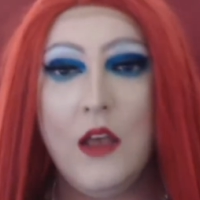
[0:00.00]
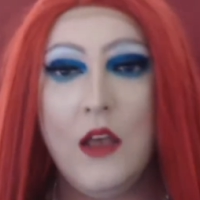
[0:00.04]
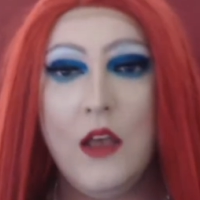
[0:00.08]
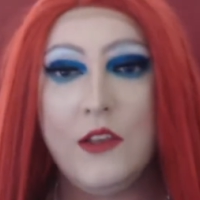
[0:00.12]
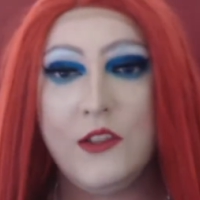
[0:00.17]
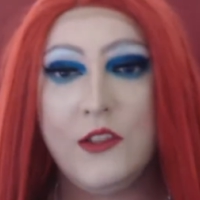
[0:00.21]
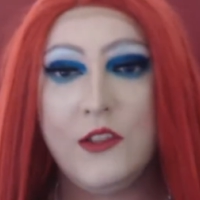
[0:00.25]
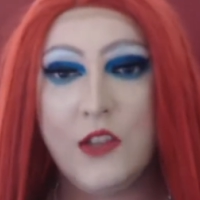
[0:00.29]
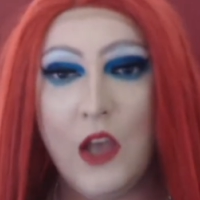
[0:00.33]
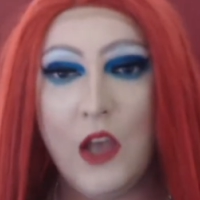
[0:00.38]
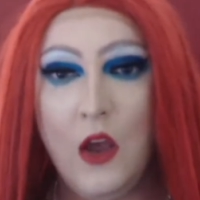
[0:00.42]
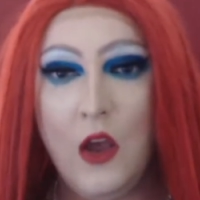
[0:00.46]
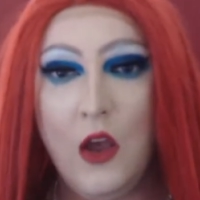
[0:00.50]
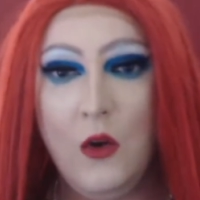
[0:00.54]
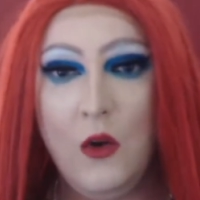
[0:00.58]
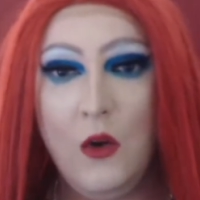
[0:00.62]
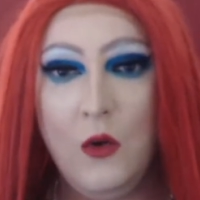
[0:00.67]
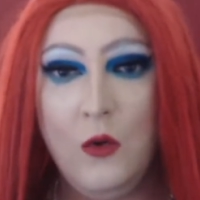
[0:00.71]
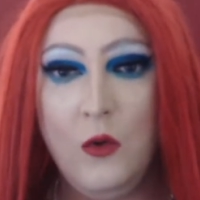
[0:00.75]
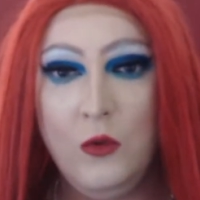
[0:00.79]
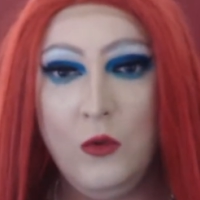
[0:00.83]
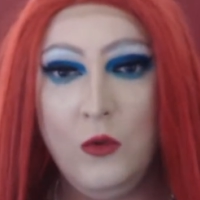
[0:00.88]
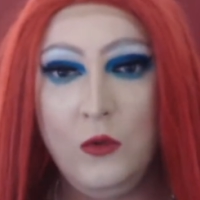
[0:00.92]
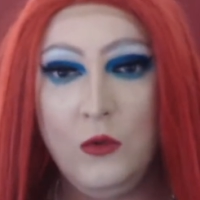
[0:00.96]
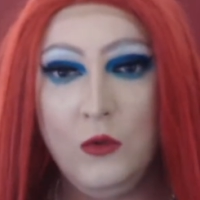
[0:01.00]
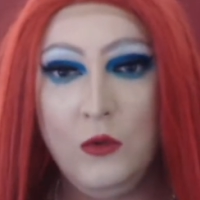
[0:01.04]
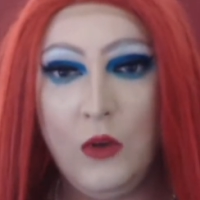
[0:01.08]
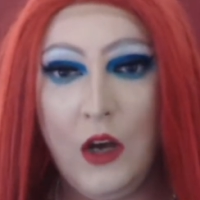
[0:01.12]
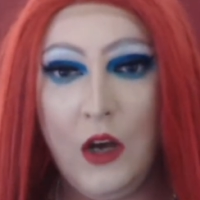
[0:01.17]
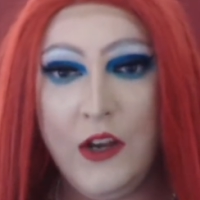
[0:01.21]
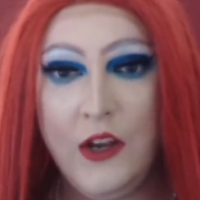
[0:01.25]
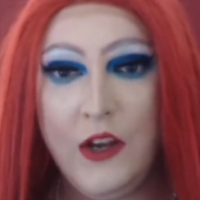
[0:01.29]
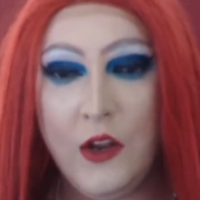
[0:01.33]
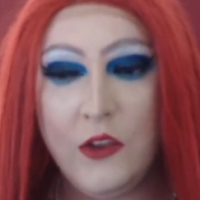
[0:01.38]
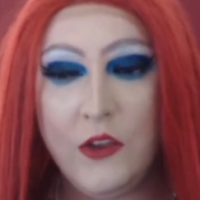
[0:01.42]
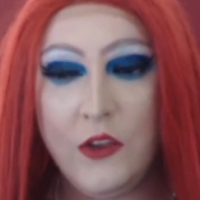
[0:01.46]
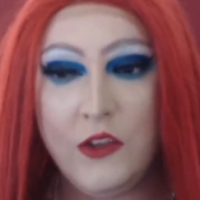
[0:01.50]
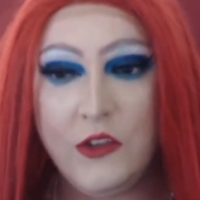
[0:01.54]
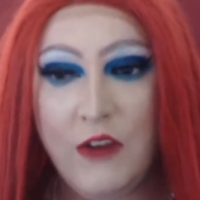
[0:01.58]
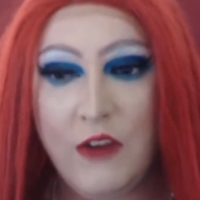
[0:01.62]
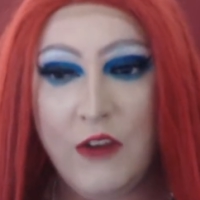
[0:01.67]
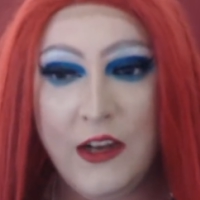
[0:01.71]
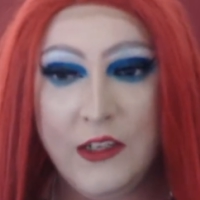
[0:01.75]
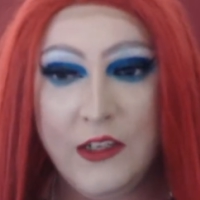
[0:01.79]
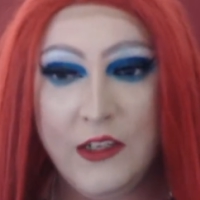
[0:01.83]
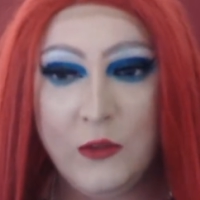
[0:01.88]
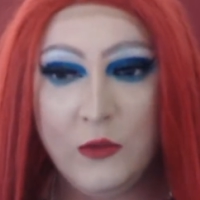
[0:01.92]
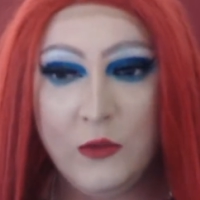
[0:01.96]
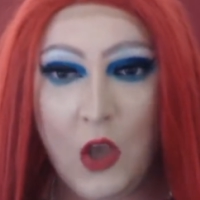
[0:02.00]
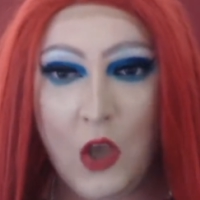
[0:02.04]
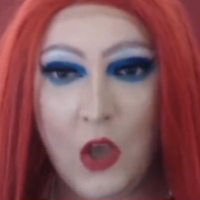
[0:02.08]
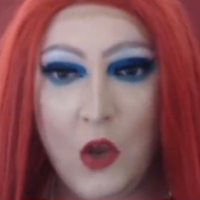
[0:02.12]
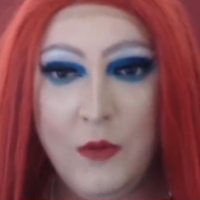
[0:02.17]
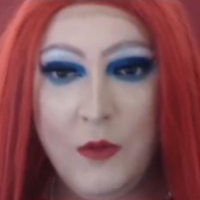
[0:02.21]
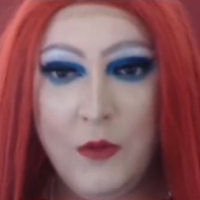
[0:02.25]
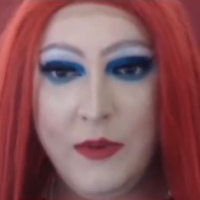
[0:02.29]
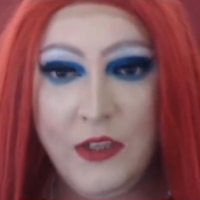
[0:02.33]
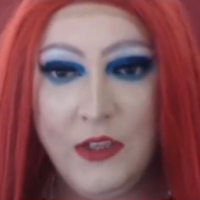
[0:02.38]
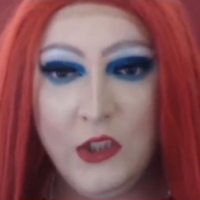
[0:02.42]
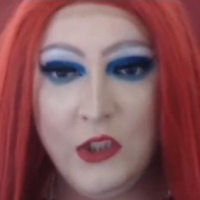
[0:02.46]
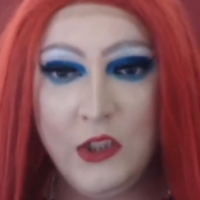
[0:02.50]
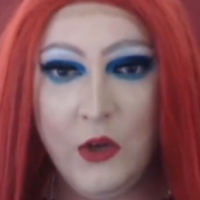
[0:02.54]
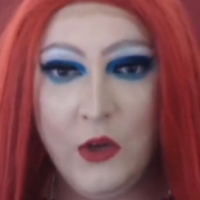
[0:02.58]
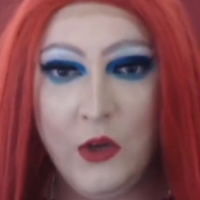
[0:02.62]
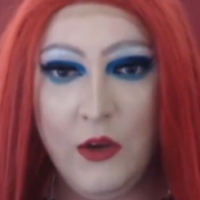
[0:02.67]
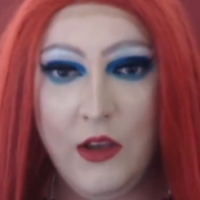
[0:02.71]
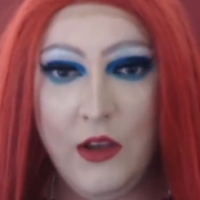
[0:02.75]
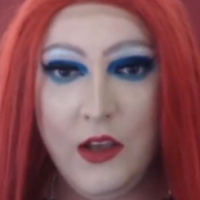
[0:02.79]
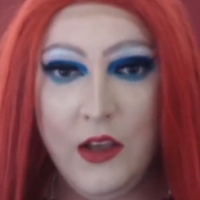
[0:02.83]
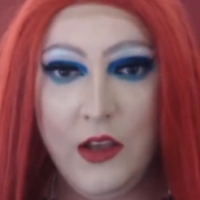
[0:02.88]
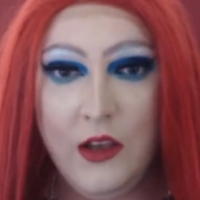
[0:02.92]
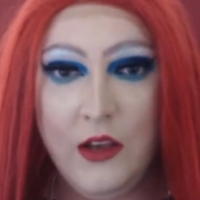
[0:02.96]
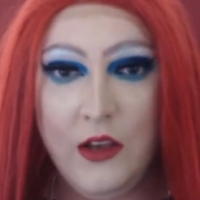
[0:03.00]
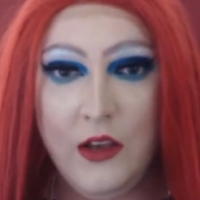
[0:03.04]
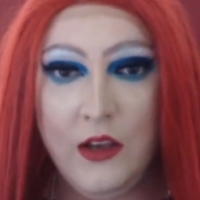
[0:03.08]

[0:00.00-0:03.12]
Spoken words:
So I know the director was hoping to do it